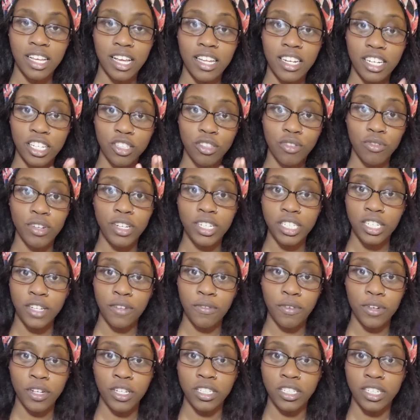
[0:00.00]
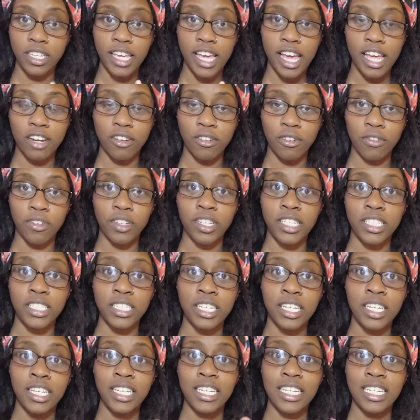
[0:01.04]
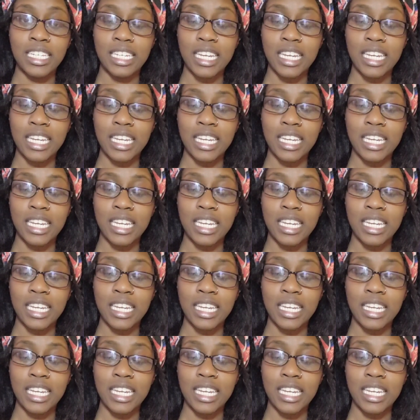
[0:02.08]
Anxiety. Three different categories,